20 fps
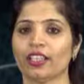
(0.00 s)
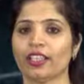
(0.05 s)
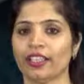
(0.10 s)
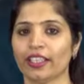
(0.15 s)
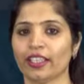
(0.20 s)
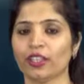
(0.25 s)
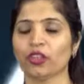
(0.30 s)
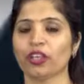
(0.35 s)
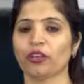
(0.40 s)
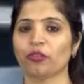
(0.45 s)

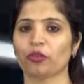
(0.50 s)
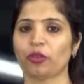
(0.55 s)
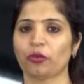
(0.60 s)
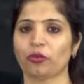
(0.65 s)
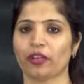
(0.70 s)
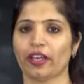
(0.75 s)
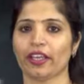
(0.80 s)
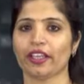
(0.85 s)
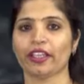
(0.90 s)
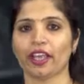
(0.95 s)
Hello
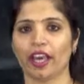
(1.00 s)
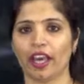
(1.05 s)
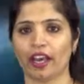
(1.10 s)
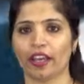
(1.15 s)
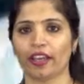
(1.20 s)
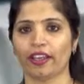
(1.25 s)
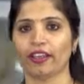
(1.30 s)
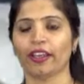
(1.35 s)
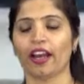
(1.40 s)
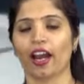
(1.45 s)
everyone,
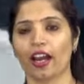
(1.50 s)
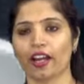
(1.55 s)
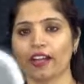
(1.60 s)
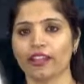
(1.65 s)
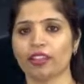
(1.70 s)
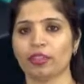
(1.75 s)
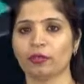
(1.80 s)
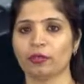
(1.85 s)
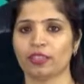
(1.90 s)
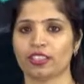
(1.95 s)
I
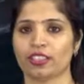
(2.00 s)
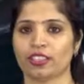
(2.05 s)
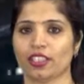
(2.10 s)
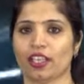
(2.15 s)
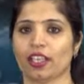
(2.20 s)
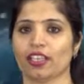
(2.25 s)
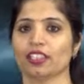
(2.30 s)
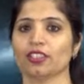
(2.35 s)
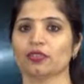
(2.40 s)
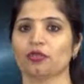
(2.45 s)
Arti
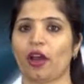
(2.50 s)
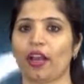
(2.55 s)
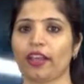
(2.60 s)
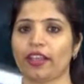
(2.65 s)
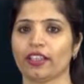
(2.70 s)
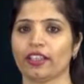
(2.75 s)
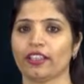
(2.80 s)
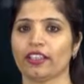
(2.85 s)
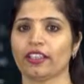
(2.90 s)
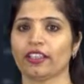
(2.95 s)
Bajaj,
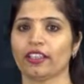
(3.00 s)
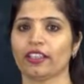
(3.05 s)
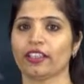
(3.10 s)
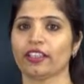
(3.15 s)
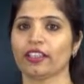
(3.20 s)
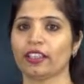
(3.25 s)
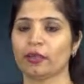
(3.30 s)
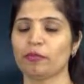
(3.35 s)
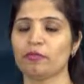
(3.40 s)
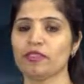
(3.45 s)
faculty
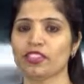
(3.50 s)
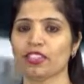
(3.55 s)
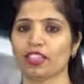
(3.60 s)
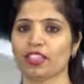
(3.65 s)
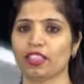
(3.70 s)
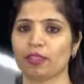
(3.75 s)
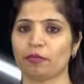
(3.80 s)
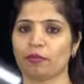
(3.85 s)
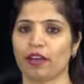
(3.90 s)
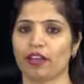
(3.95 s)
in
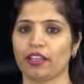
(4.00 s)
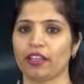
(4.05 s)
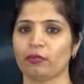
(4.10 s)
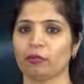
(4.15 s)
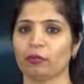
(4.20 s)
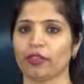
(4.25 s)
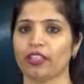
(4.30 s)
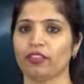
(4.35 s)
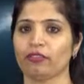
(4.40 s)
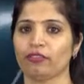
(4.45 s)
MCA
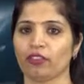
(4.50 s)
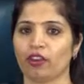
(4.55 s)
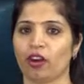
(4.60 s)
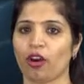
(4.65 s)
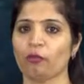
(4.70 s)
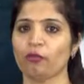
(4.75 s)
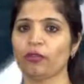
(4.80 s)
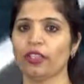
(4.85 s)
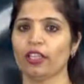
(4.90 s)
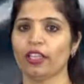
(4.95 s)
department
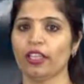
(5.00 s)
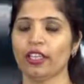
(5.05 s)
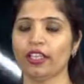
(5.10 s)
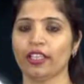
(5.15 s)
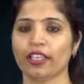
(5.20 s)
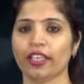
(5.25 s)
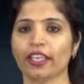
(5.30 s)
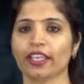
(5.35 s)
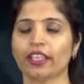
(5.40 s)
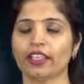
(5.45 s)
from
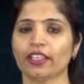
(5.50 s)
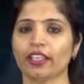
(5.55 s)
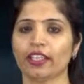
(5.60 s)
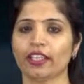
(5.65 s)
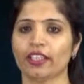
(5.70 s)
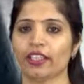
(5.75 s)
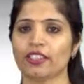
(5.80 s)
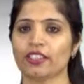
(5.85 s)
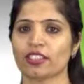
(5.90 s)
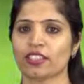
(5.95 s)

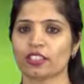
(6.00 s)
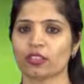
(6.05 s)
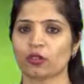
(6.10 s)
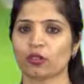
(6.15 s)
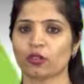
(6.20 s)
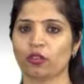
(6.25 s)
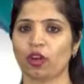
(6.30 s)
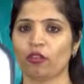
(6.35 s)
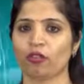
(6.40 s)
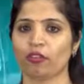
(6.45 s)
Tecnia
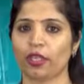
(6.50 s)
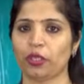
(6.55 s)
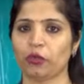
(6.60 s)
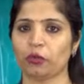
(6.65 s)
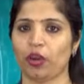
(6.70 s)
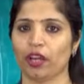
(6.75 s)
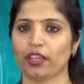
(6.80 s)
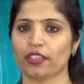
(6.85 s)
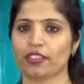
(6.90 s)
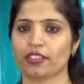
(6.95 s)
Institute of
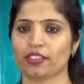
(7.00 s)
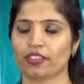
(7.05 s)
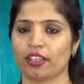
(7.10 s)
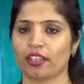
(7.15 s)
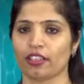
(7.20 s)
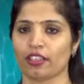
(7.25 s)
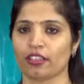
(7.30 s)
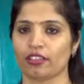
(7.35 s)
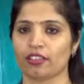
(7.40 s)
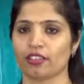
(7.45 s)
Advanced
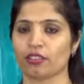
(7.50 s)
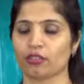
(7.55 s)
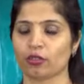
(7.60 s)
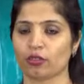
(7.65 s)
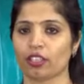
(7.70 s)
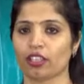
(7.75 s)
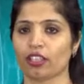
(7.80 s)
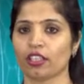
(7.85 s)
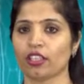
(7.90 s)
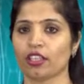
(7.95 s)
Studies.
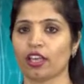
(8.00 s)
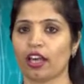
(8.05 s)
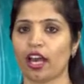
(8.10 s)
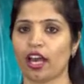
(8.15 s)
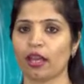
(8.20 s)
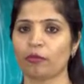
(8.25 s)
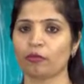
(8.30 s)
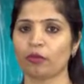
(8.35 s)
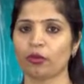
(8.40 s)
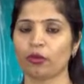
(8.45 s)
Today,
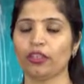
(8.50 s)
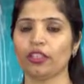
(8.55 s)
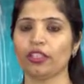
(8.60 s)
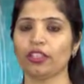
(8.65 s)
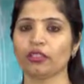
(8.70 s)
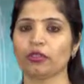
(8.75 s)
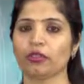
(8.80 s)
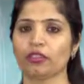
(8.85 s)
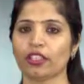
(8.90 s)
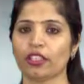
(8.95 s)
I am
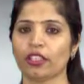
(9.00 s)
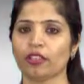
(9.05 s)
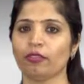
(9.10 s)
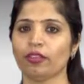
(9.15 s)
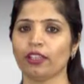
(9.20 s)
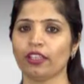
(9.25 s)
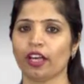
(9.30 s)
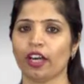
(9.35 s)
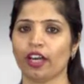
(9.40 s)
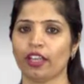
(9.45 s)
going to
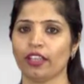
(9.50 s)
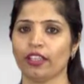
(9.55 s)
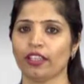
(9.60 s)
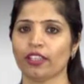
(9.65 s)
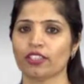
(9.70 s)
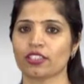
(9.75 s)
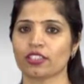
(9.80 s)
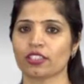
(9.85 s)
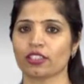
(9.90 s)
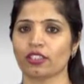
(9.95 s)
deliver a
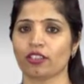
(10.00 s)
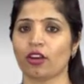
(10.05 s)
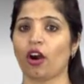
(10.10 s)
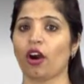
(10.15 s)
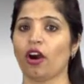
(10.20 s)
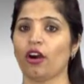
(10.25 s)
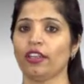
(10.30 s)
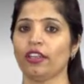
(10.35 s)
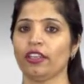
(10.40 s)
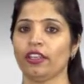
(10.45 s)
lecture
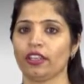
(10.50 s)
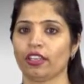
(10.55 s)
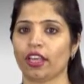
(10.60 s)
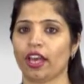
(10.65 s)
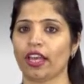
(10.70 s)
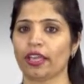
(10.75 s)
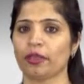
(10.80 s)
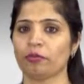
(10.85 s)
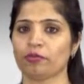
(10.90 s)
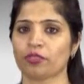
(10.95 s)
on
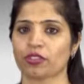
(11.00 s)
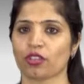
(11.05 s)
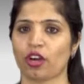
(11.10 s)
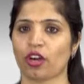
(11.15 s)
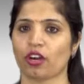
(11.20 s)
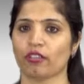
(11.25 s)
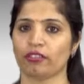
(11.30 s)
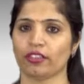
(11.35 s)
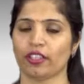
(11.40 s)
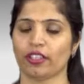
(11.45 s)
types
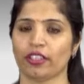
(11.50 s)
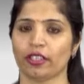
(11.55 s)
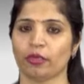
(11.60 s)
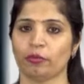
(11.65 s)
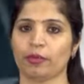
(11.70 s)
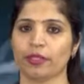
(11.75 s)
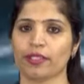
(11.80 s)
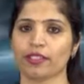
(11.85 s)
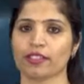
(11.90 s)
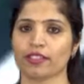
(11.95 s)
of
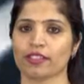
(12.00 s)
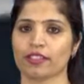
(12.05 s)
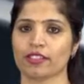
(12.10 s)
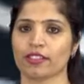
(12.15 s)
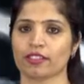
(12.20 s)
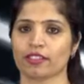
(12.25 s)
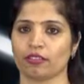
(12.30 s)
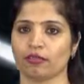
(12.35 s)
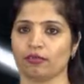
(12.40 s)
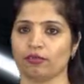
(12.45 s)
database
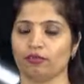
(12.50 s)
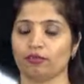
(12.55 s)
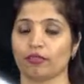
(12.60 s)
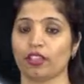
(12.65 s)
system.